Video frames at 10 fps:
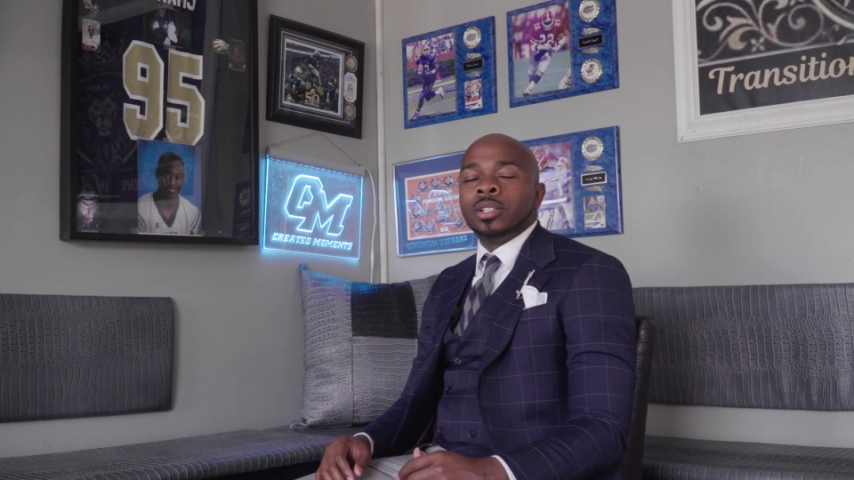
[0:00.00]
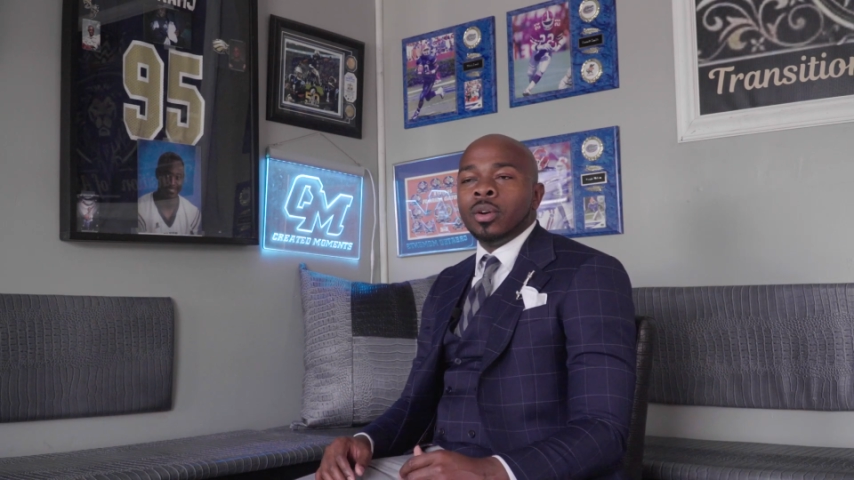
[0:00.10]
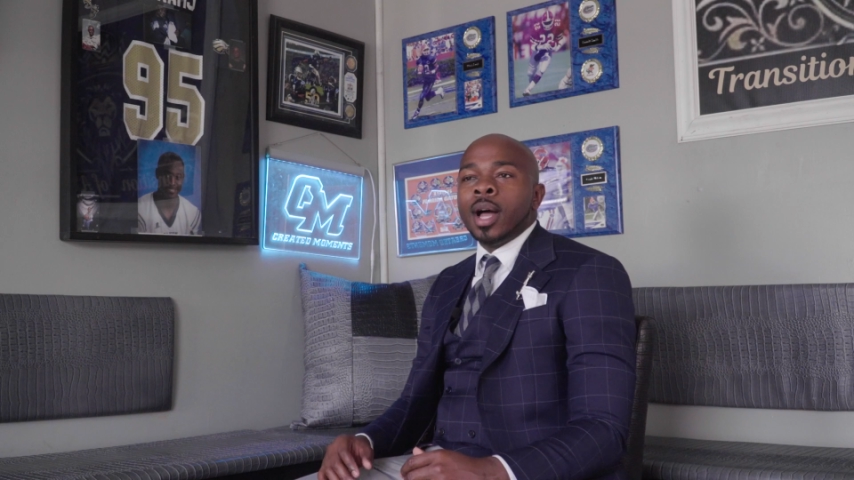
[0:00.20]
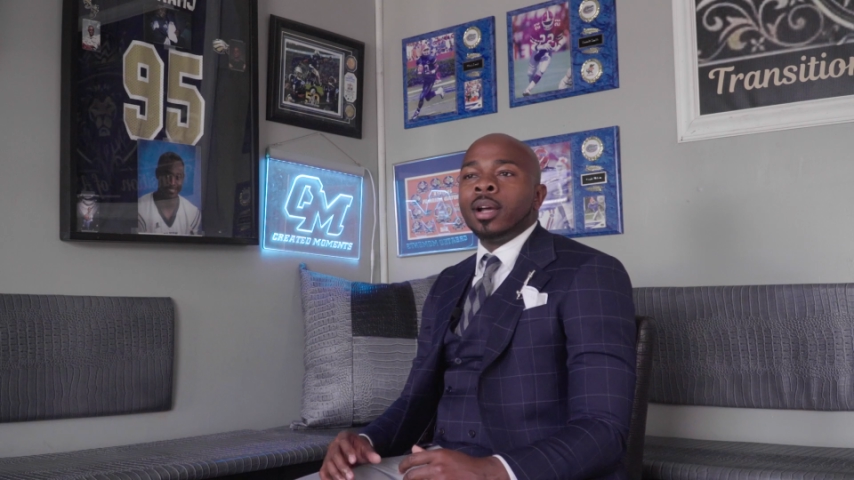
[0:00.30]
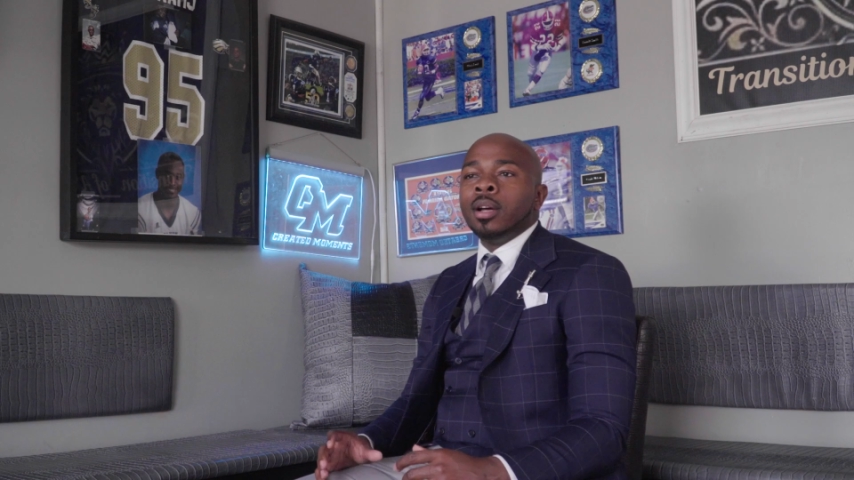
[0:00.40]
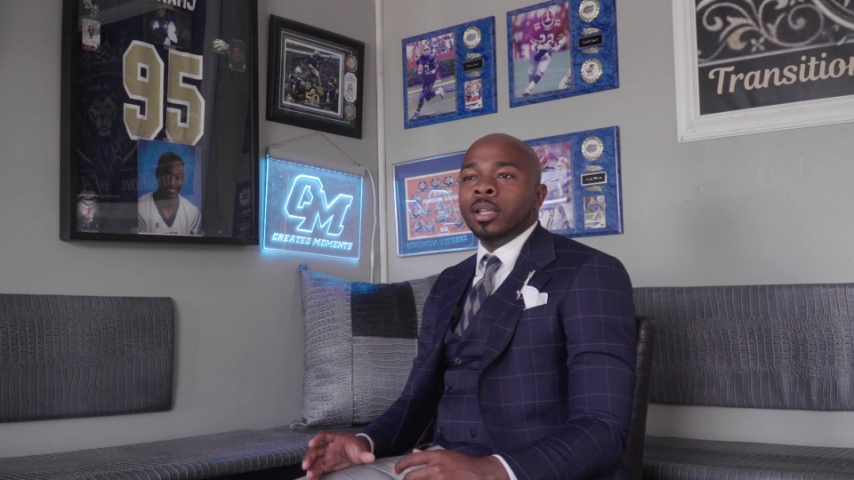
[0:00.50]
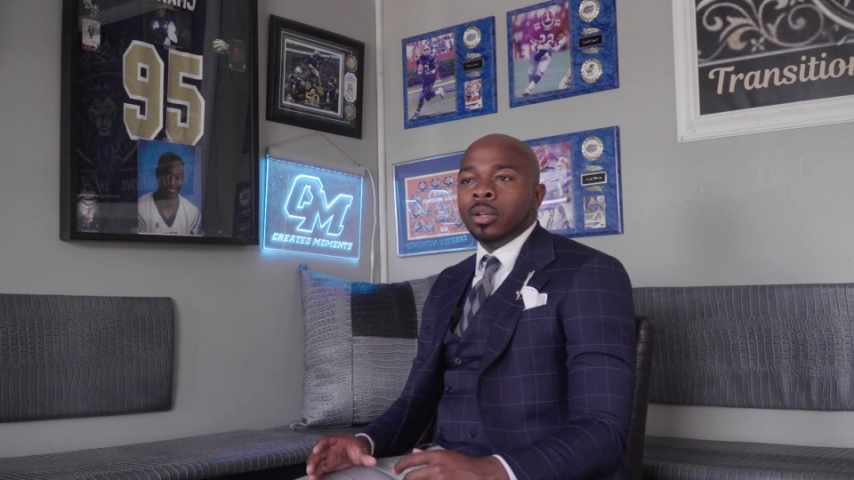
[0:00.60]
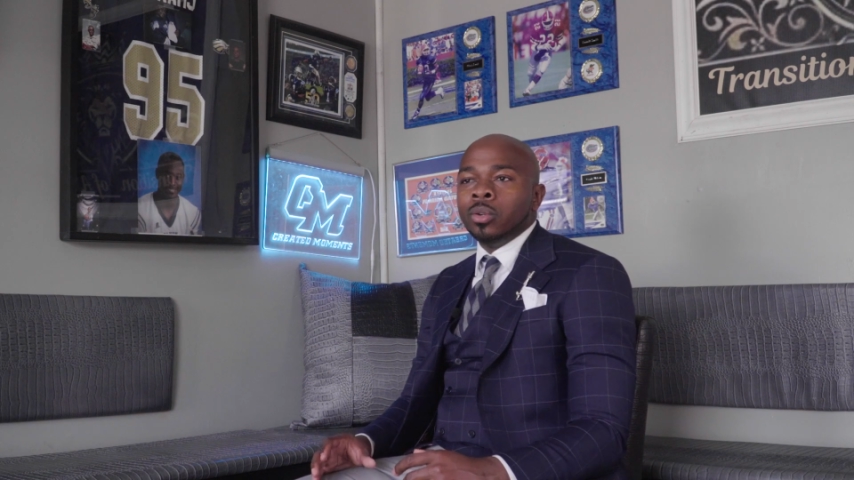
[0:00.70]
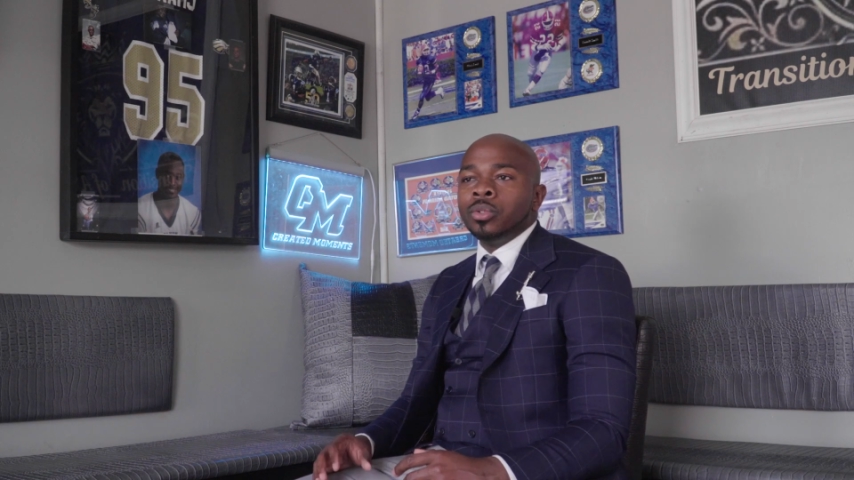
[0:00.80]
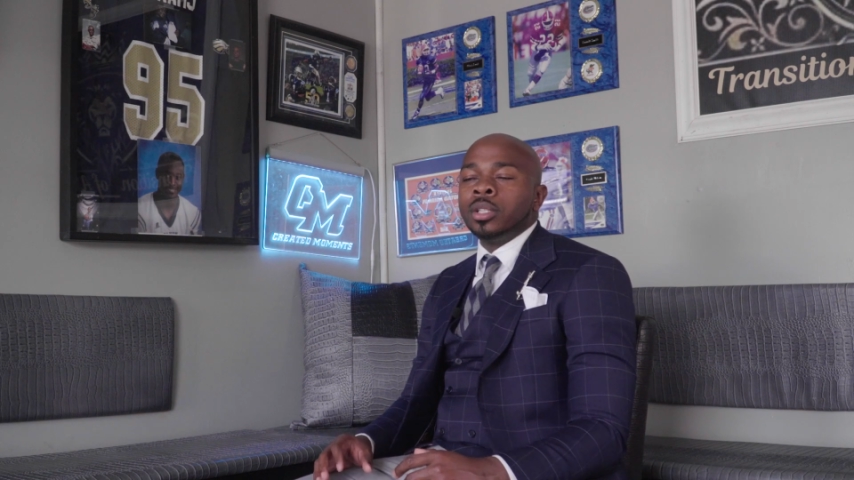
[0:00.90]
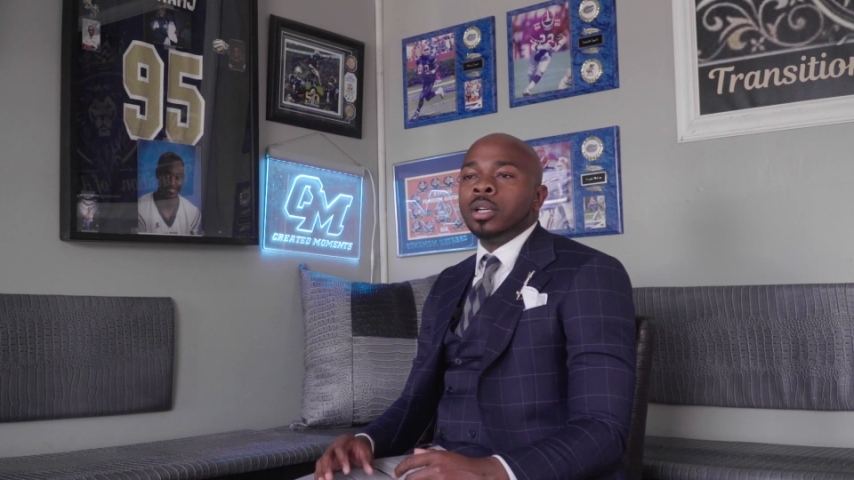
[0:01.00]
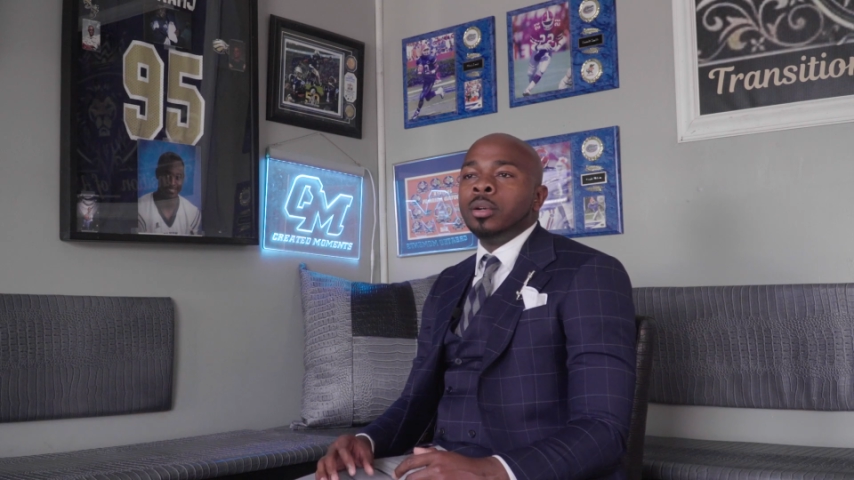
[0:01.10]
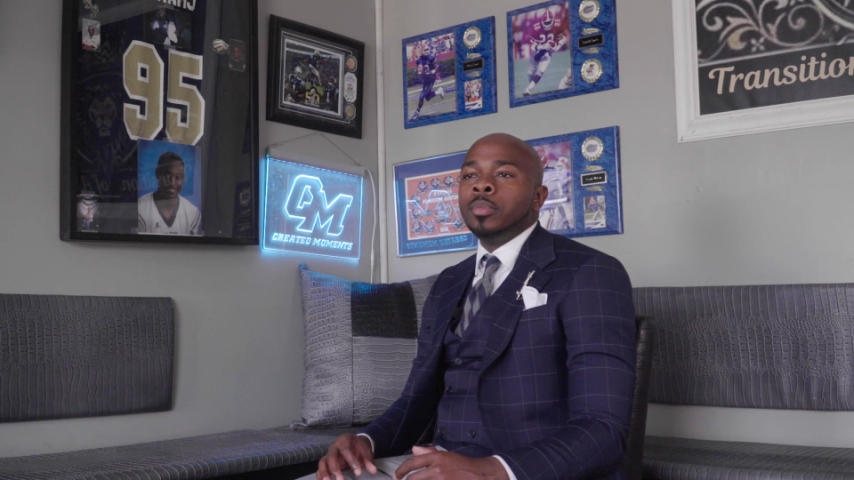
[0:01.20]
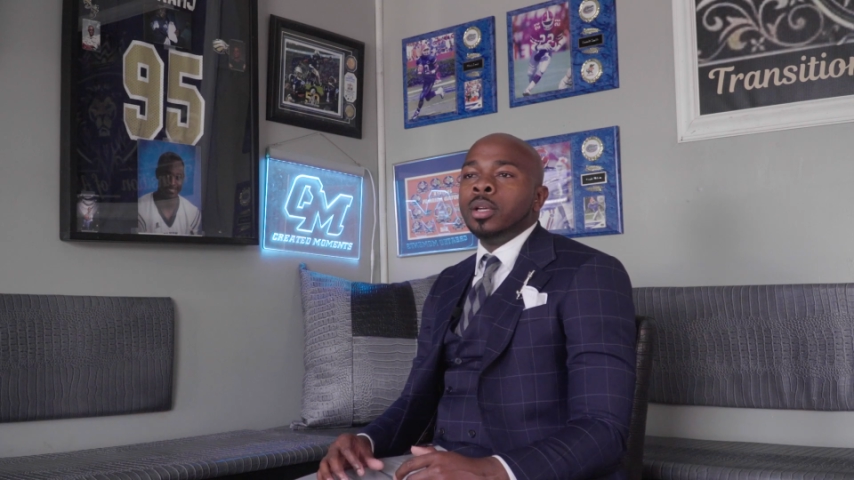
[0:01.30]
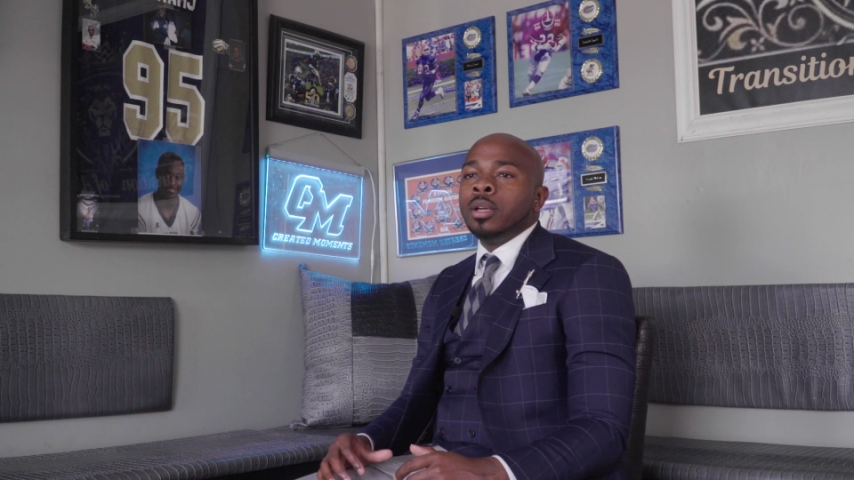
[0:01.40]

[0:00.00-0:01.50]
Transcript: So I cut those up